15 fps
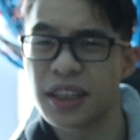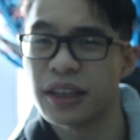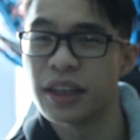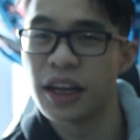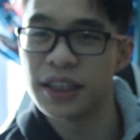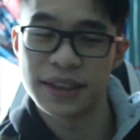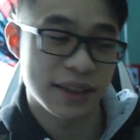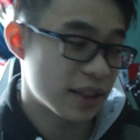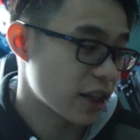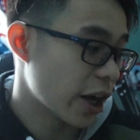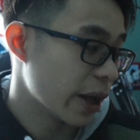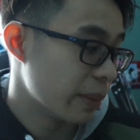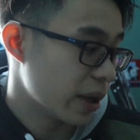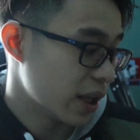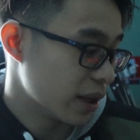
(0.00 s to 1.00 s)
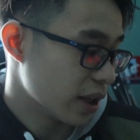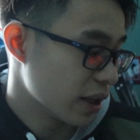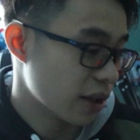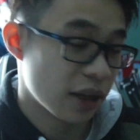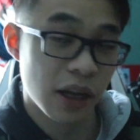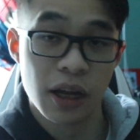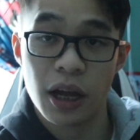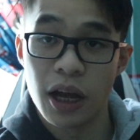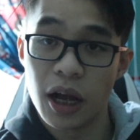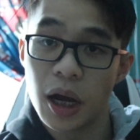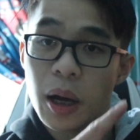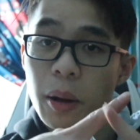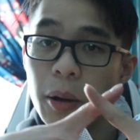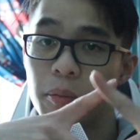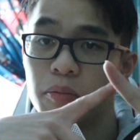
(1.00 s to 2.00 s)
a nice diamond
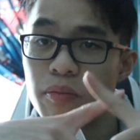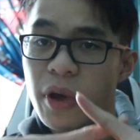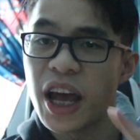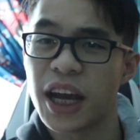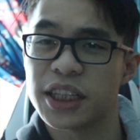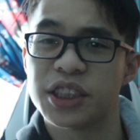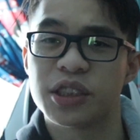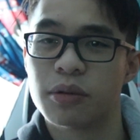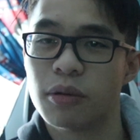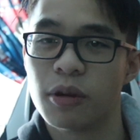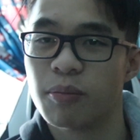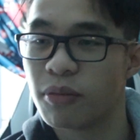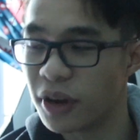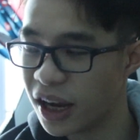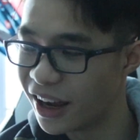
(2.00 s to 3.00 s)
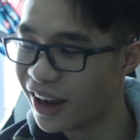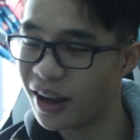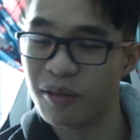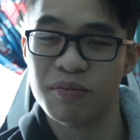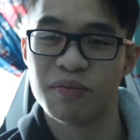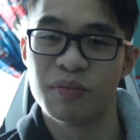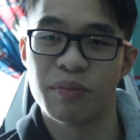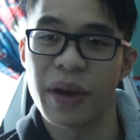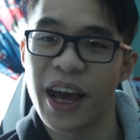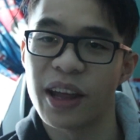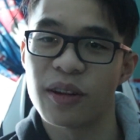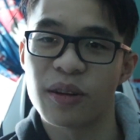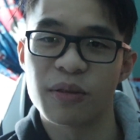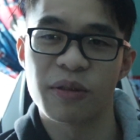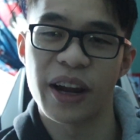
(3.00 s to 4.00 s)
hatch
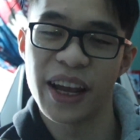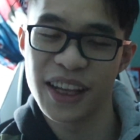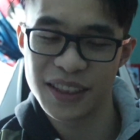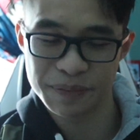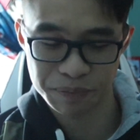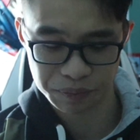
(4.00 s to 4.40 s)
pattern, right?